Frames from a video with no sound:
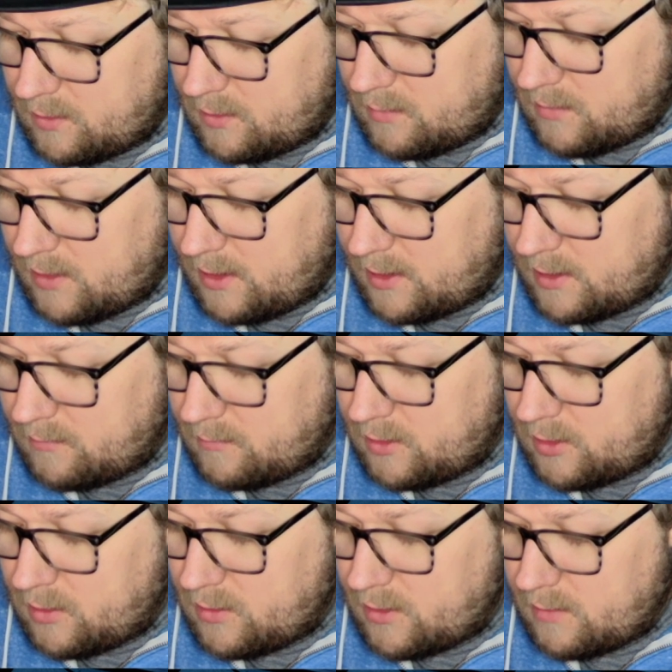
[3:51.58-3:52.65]

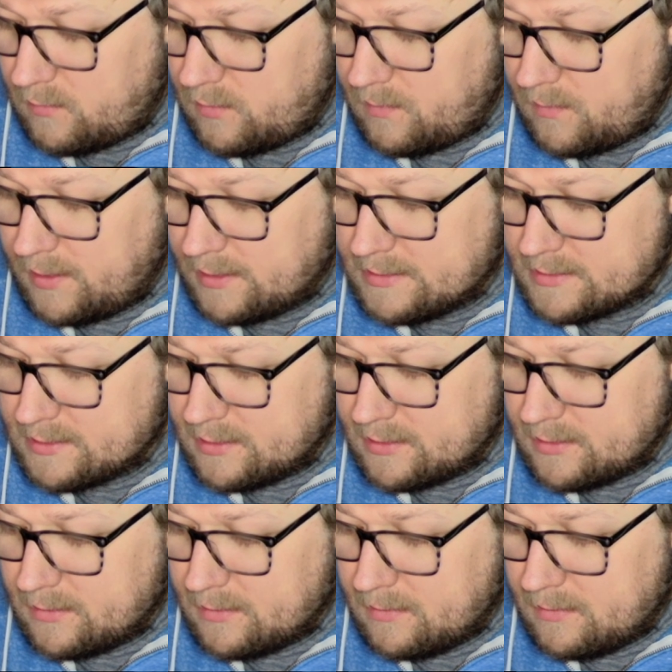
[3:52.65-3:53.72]
you're drawing with
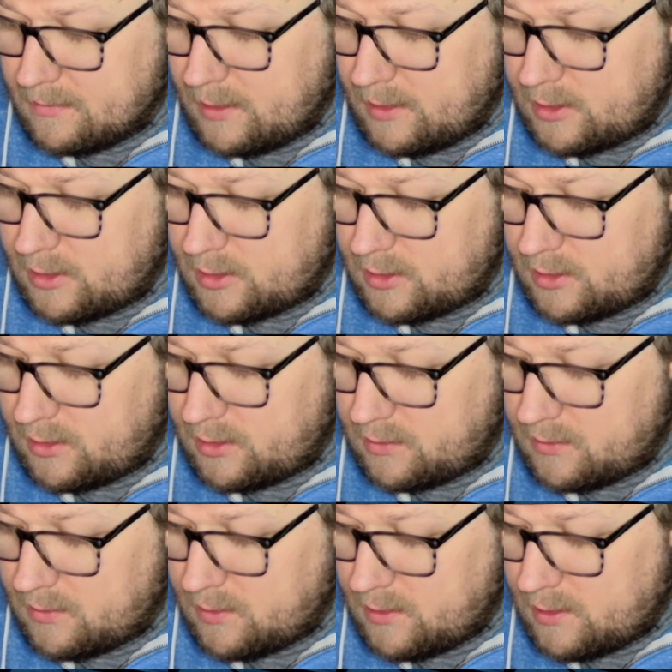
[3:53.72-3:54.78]
pencil, make sure you
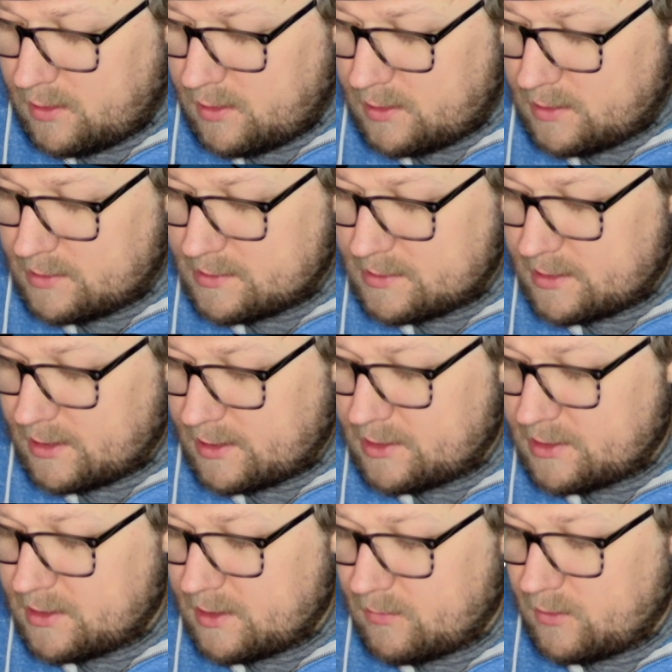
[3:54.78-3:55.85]

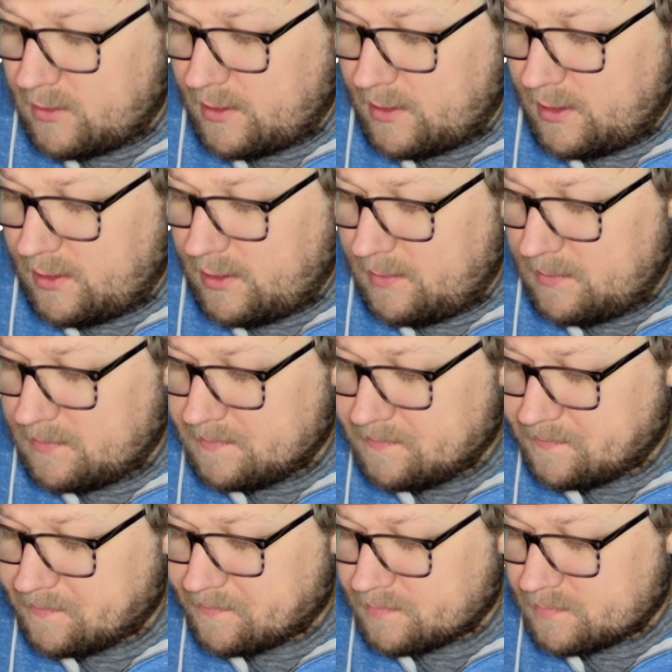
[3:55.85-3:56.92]
sketch somewhat lightly
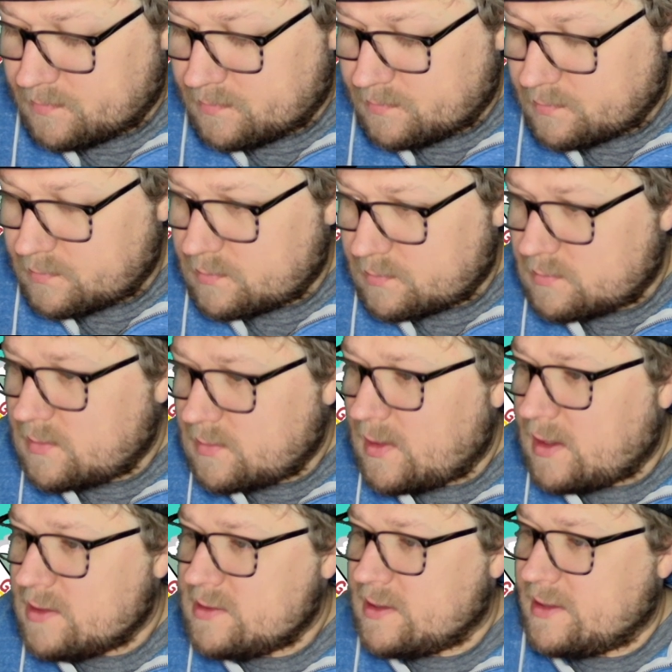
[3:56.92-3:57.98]

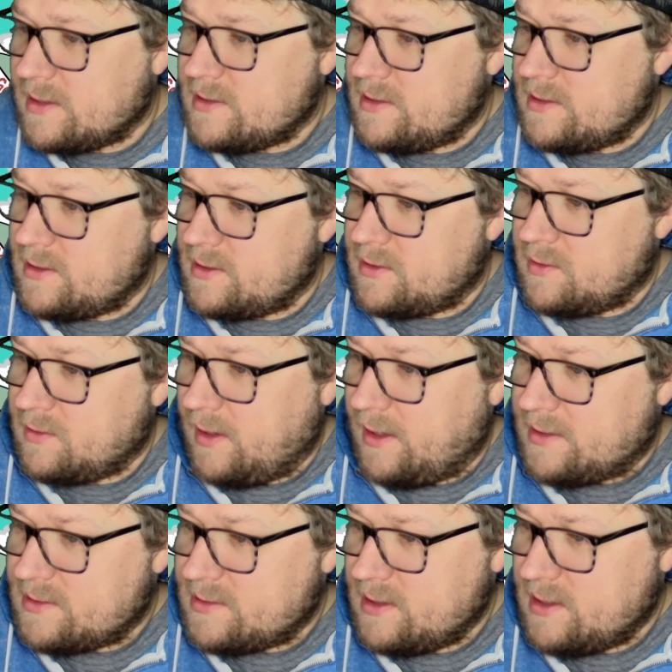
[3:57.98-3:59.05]
so that it's easier to
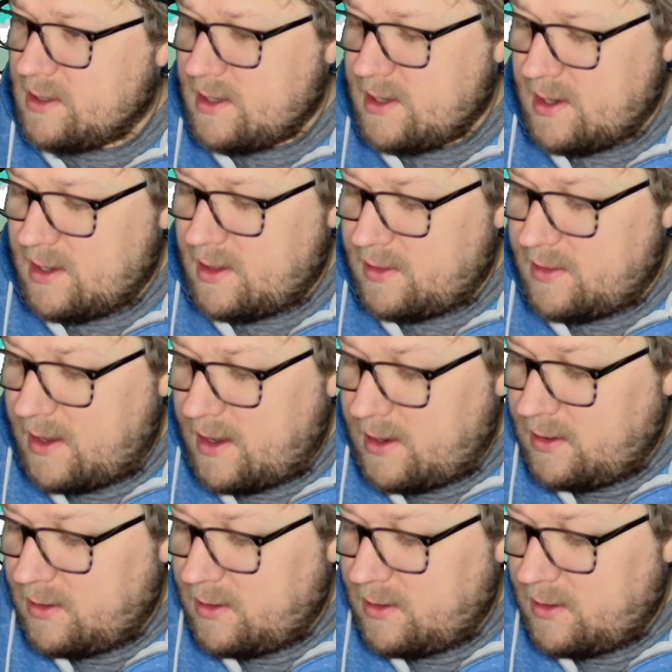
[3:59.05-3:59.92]
erase. Then